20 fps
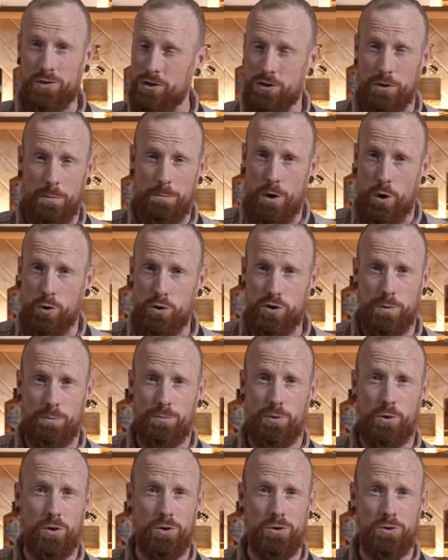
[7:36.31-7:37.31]
It's the most
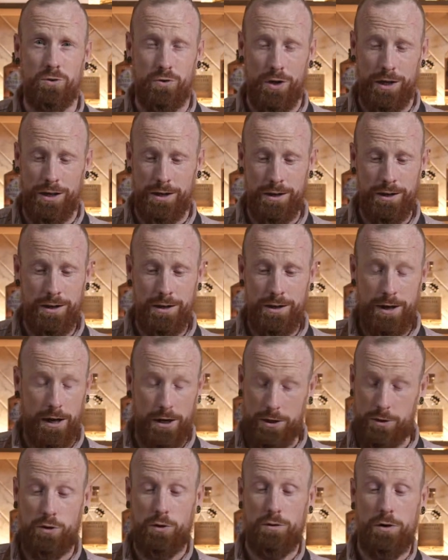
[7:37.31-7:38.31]
important
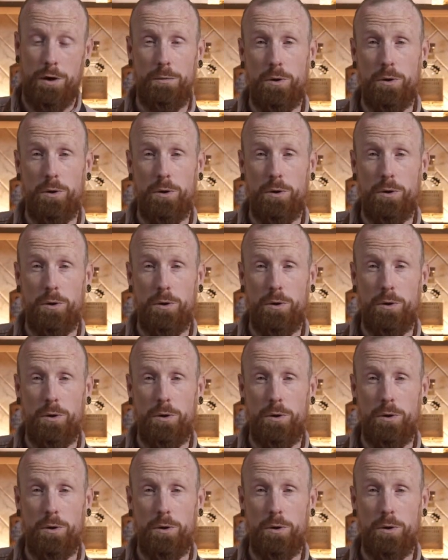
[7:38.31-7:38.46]
the